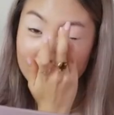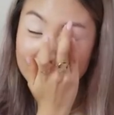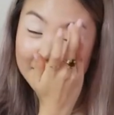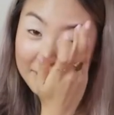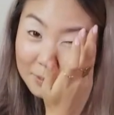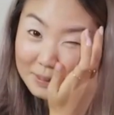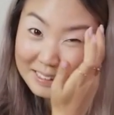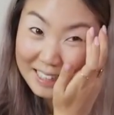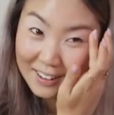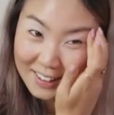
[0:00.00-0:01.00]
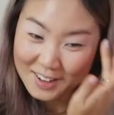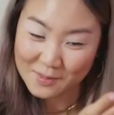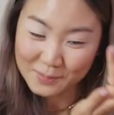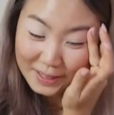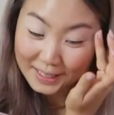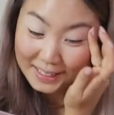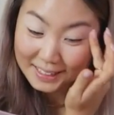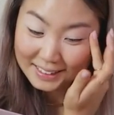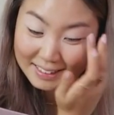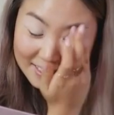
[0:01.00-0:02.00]
it looks a little bit scary, but
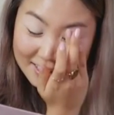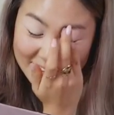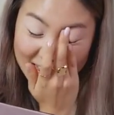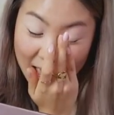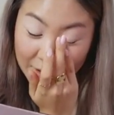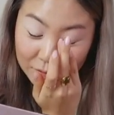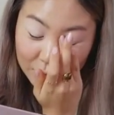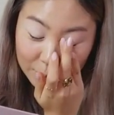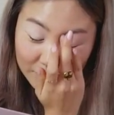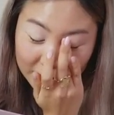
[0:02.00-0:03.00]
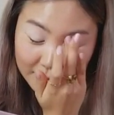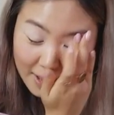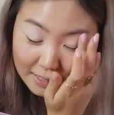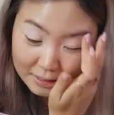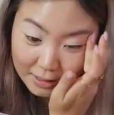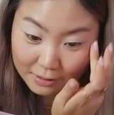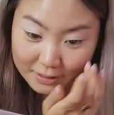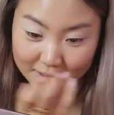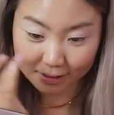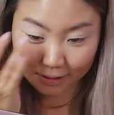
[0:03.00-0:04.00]
after you put on the eyeshadow,
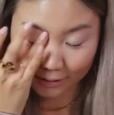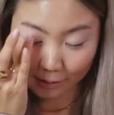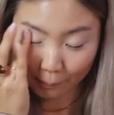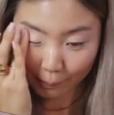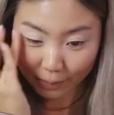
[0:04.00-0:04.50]
it's gonna look